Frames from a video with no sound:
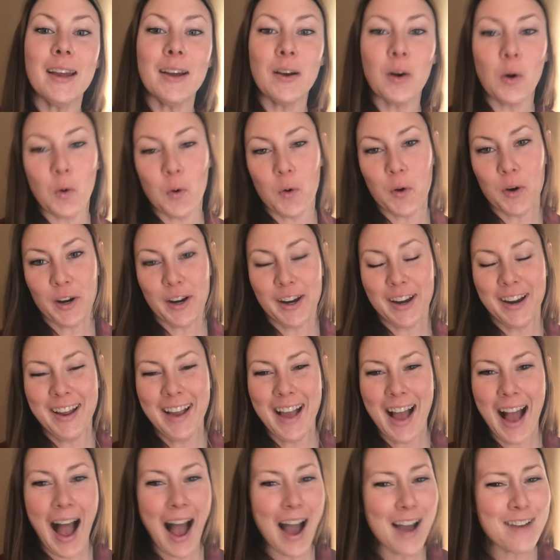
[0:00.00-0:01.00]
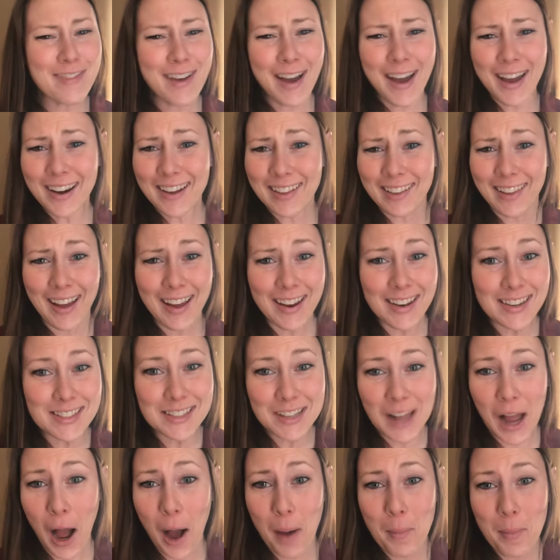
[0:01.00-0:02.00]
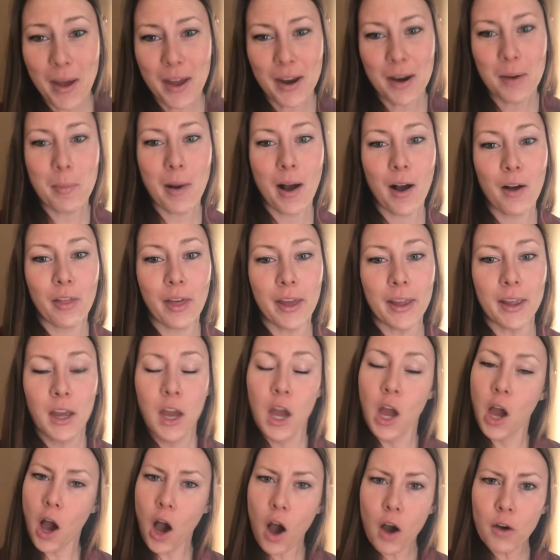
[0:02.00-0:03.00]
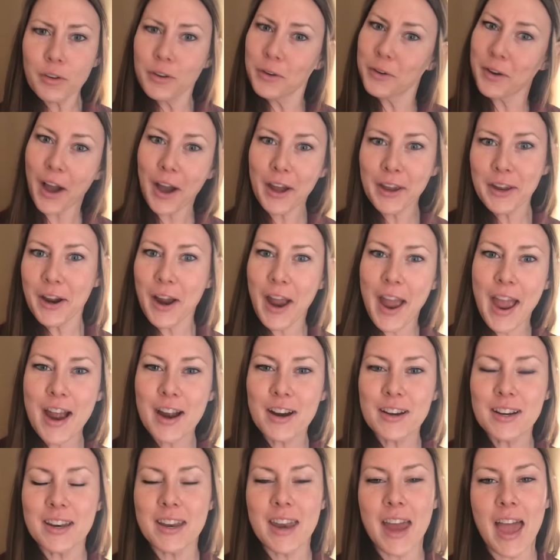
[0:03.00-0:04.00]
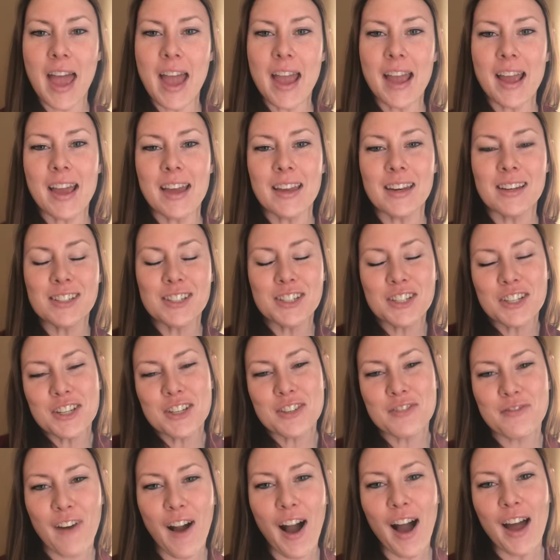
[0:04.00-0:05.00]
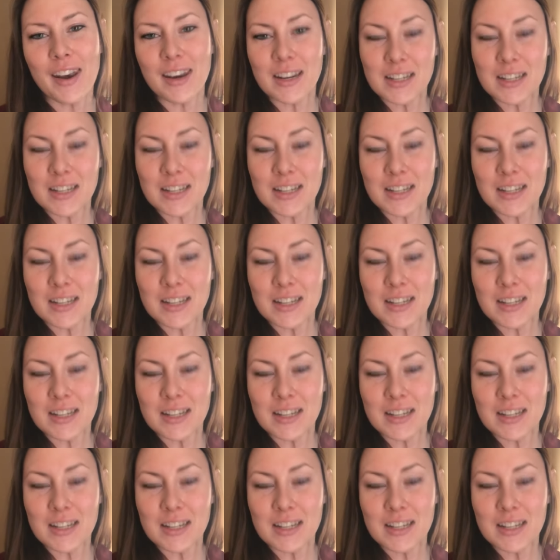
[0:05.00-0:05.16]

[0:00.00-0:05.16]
Or I've had clients comment about, like, oh, you cut your hair today, and it's just fun.